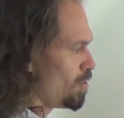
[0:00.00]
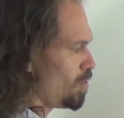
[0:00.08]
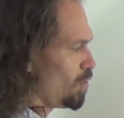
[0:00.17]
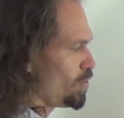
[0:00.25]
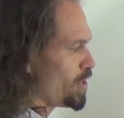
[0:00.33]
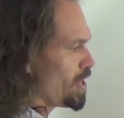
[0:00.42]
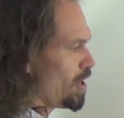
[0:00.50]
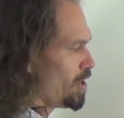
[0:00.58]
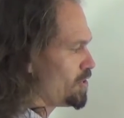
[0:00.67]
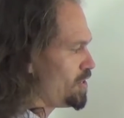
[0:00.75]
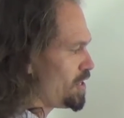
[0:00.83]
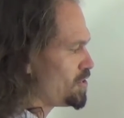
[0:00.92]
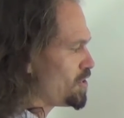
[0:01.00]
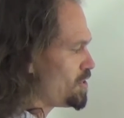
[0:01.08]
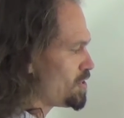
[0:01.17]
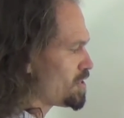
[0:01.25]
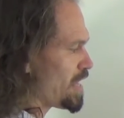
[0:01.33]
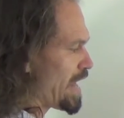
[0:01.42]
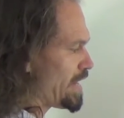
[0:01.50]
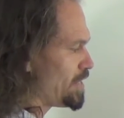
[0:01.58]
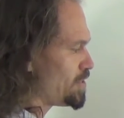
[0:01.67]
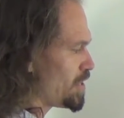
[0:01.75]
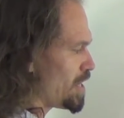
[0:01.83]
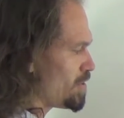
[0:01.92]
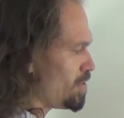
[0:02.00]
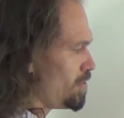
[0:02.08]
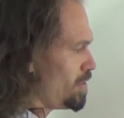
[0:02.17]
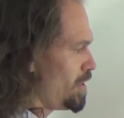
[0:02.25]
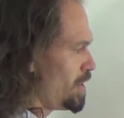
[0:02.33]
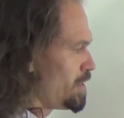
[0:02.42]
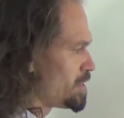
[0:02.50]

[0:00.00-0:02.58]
All the odd digits added together,